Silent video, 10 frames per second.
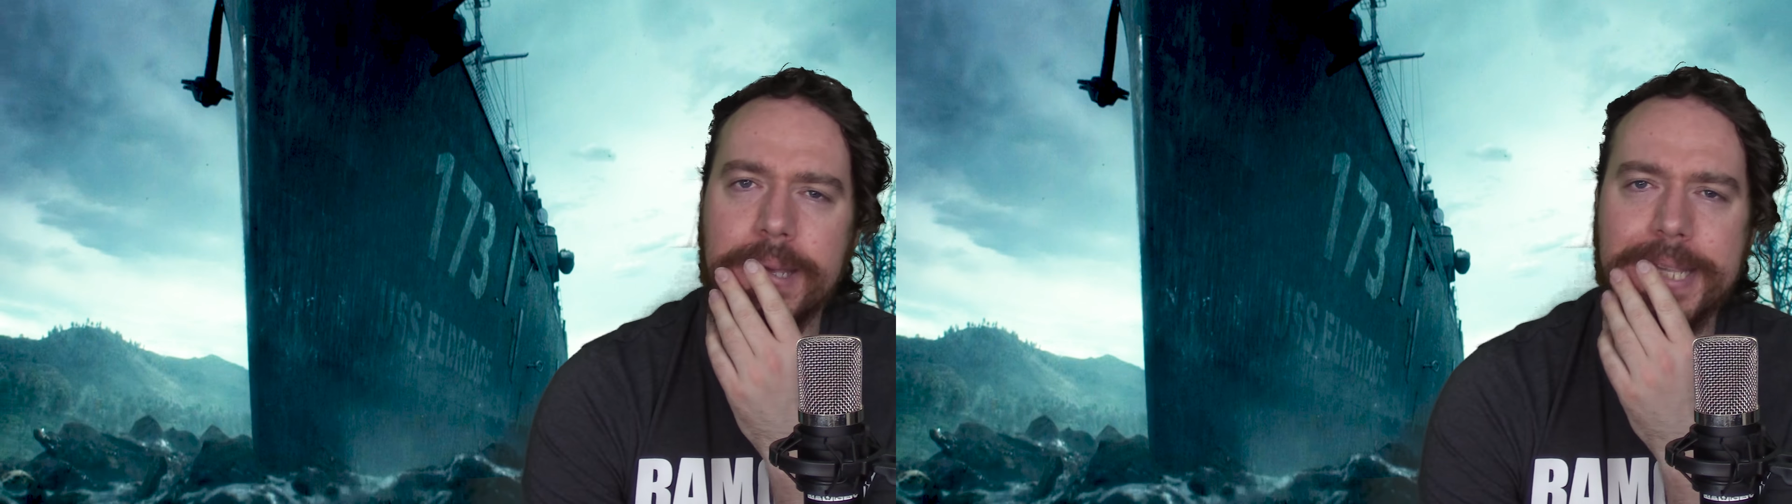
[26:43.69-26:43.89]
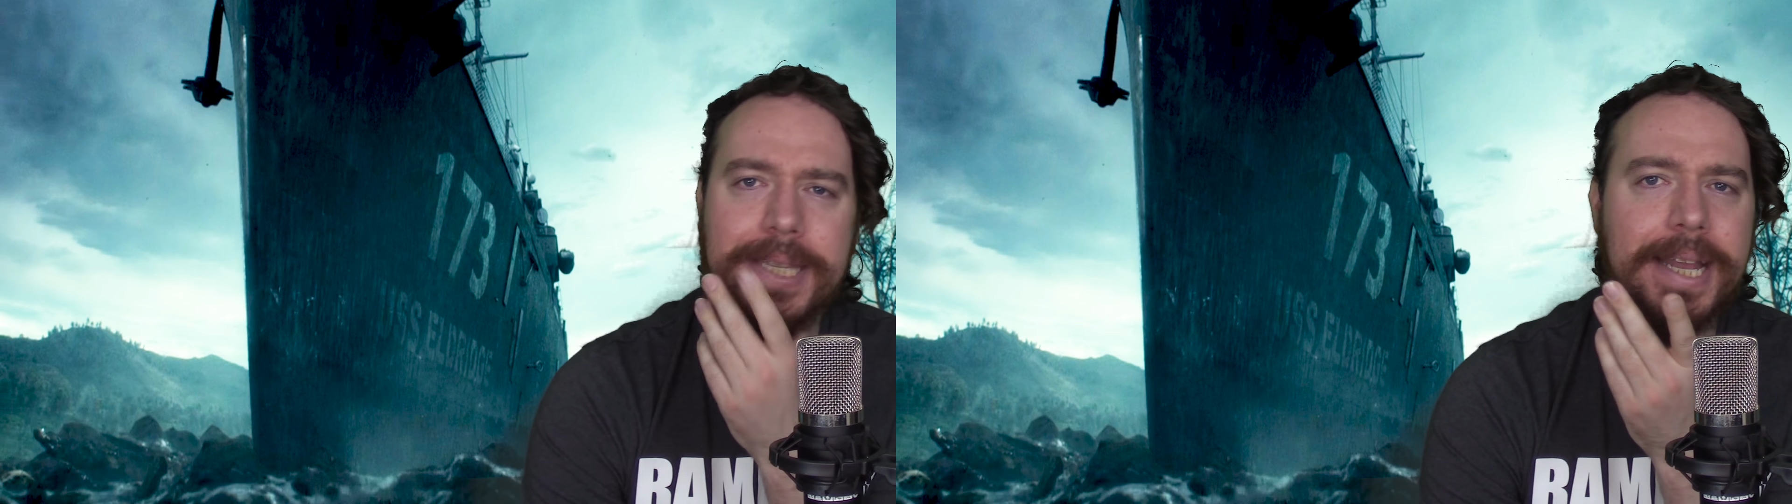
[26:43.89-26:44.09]

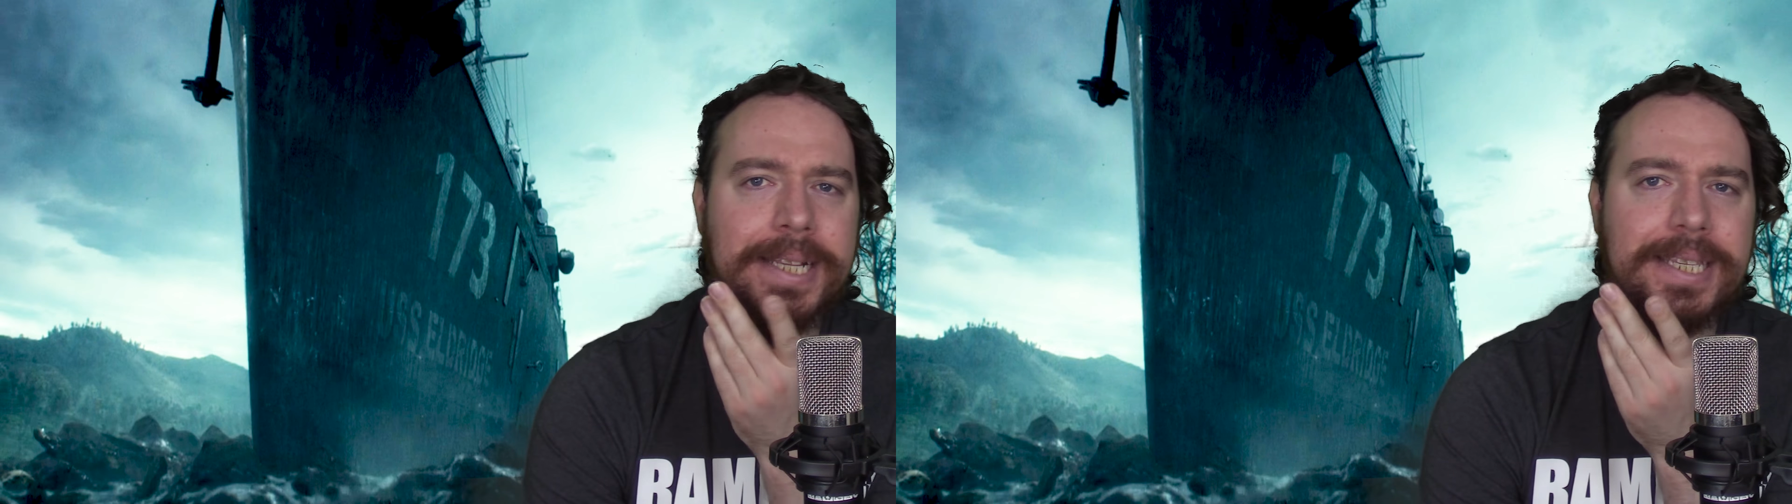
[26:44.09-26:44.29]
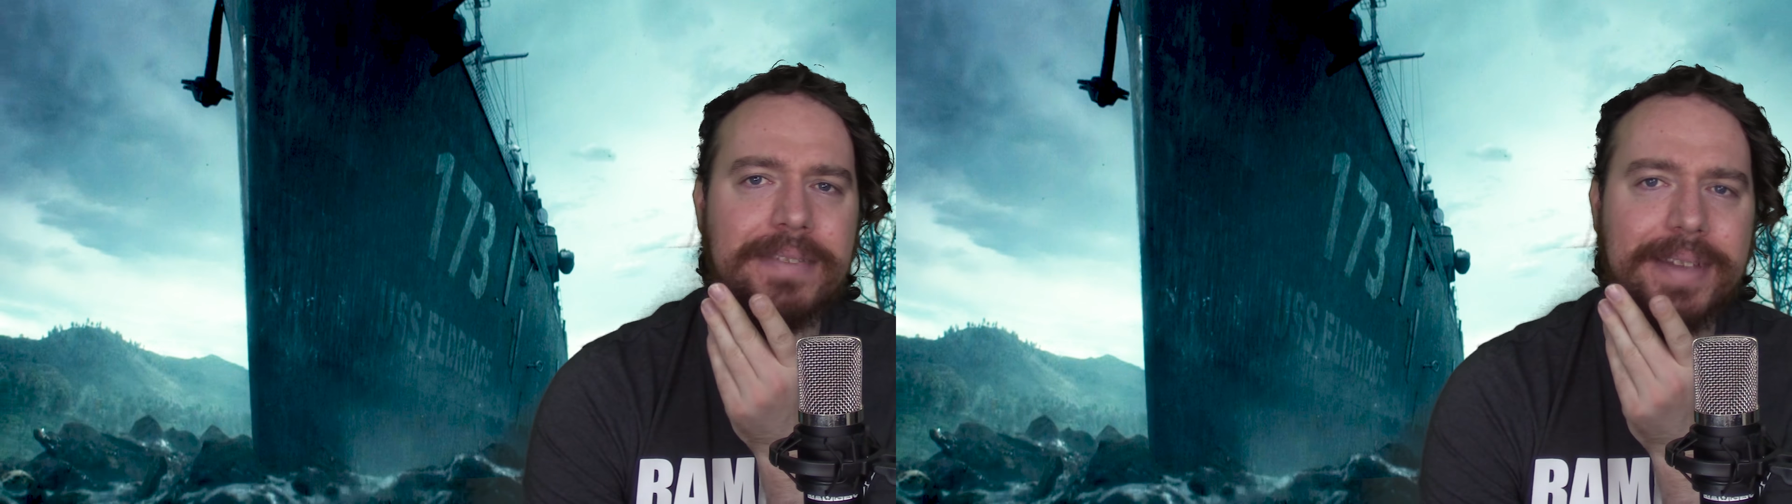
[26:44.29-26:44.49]
is the
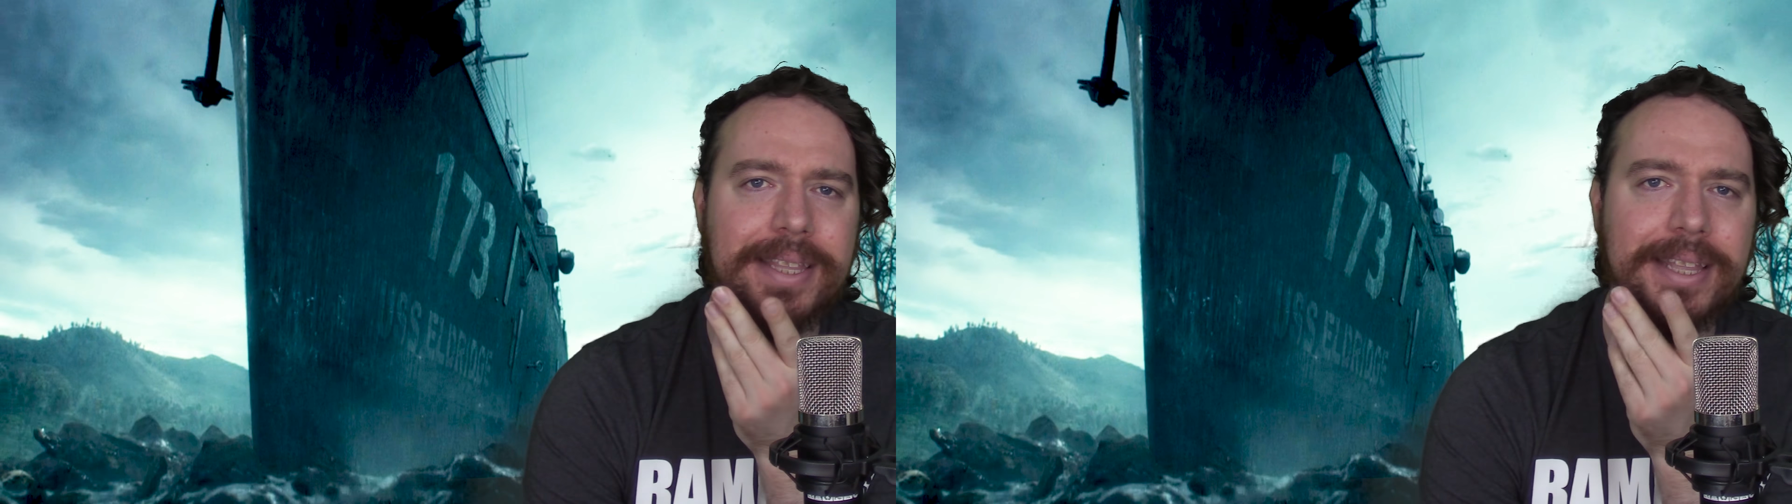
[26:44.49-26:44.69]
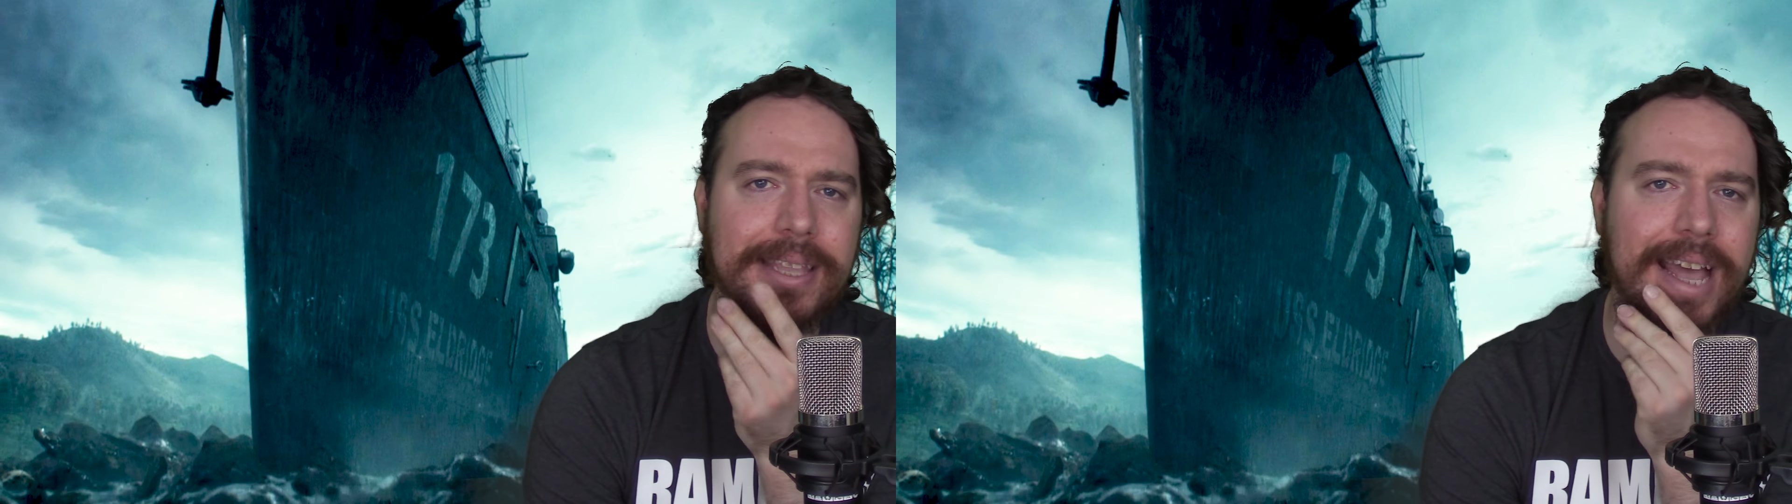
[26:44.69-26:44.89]
Nexus event that they